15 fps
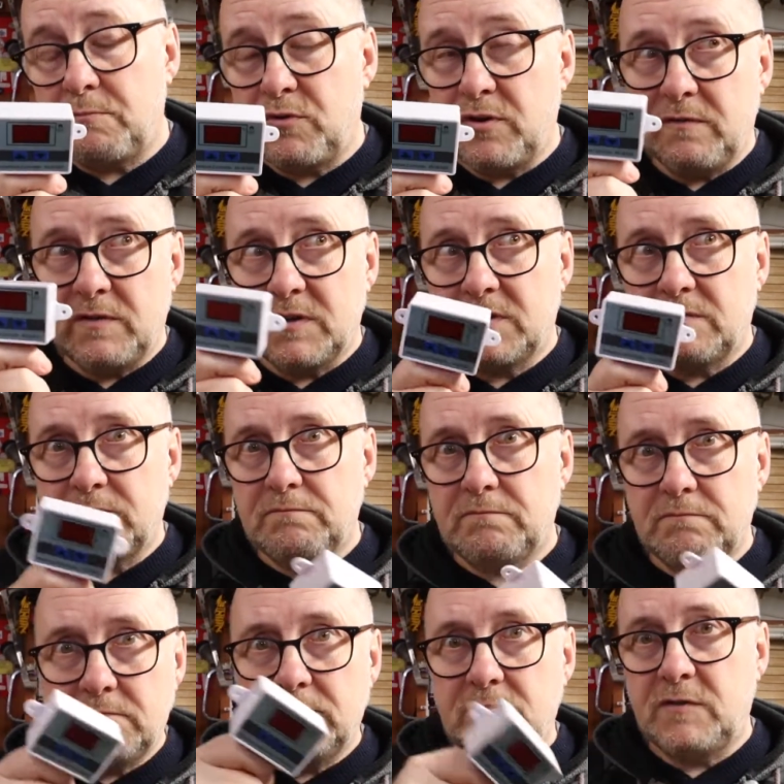previous
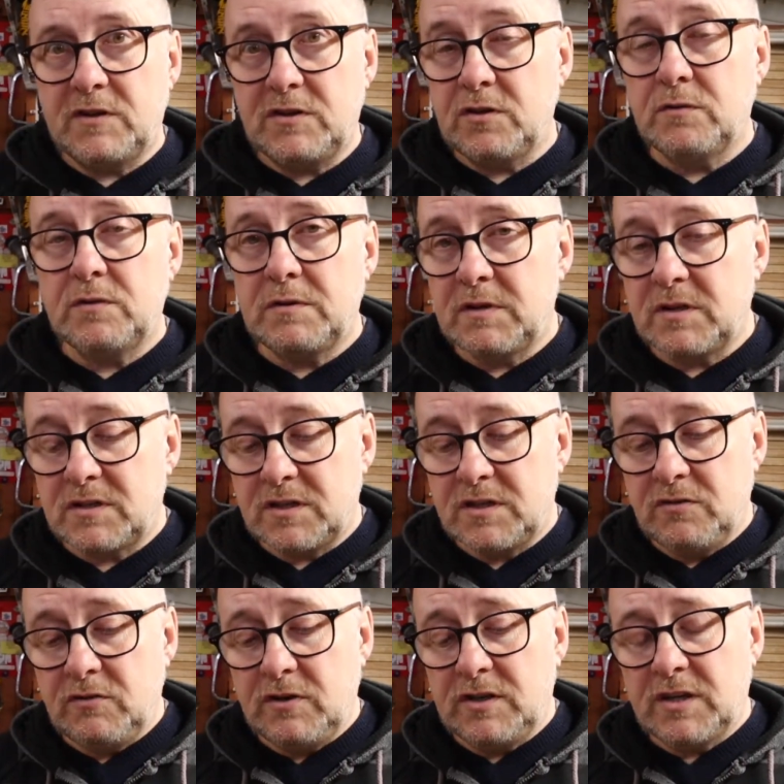video in the
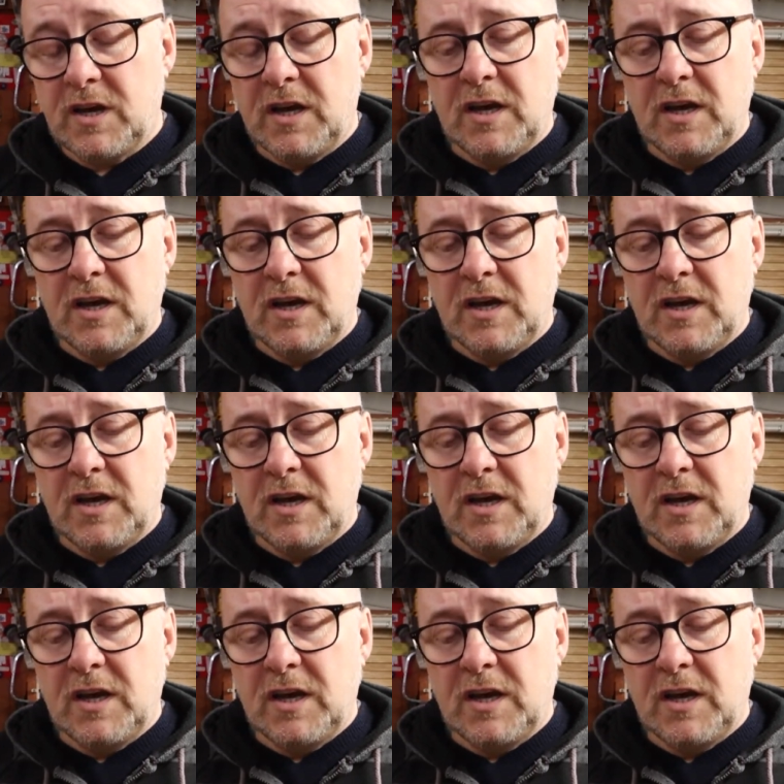series.